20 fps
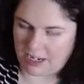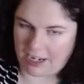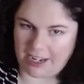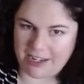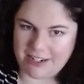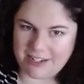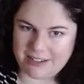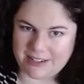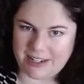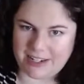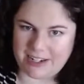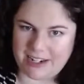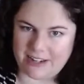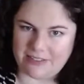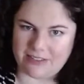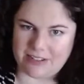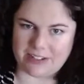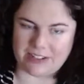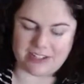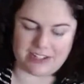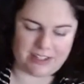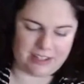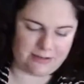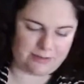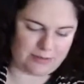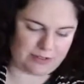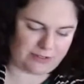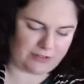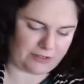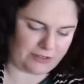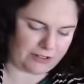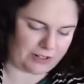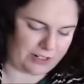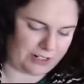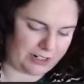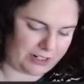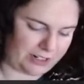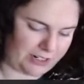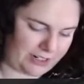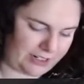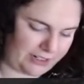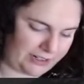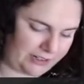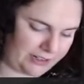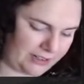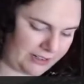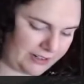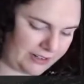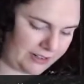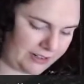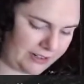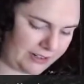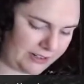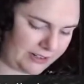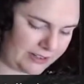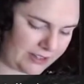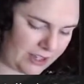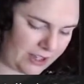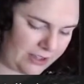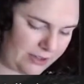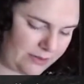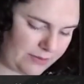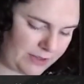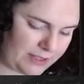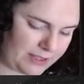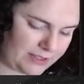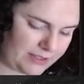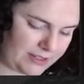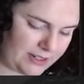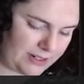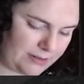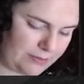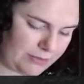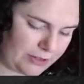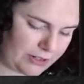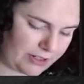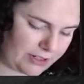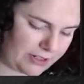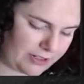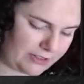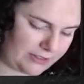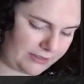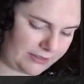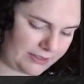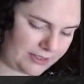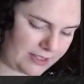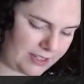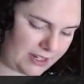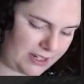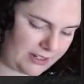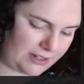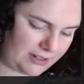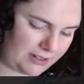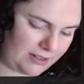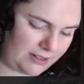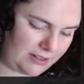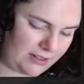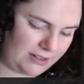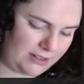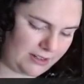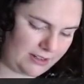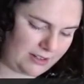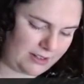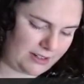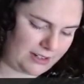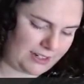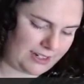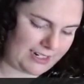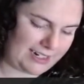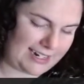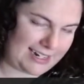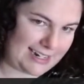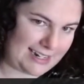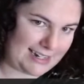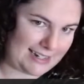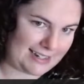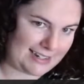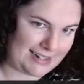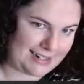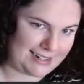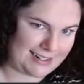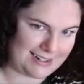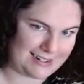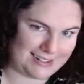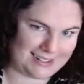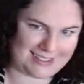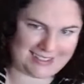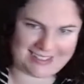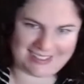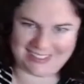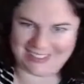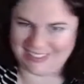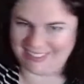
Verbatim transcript: I just had never seen them before, and I saw them in the seed book, and I was like, I need these.